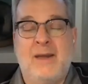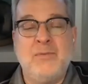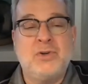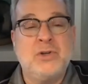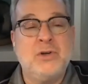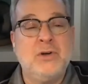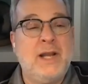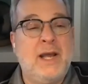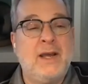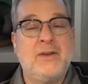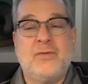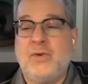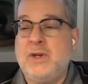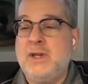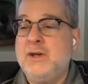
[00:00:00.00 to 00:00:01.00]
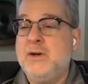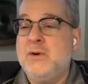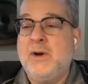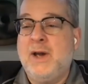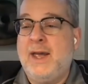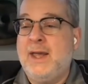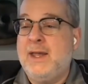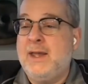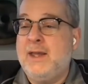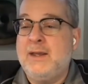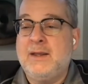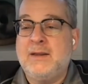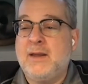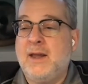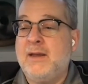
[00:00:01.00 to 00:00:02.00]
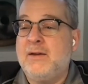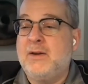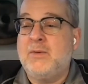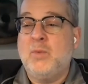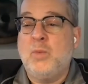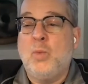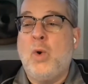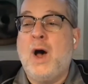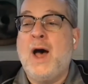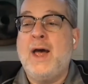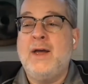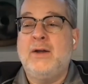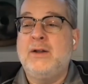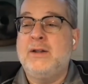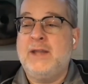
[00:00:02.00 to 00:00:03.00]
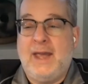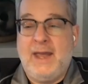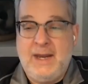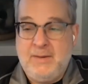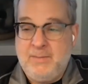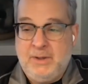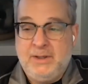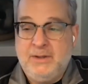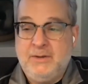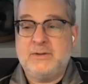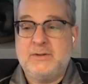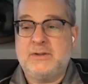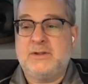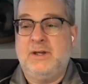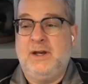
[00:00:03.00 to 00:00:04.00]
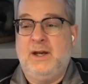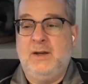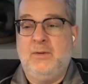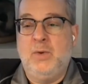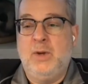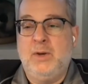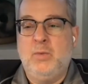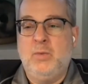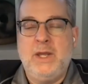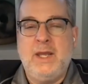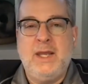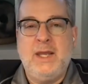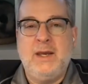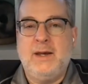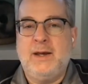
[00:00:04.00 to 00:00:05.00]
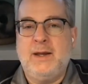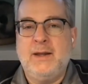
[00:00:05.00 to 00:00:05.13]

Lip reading: I'm sure it has for you, a wild 8 months. When we,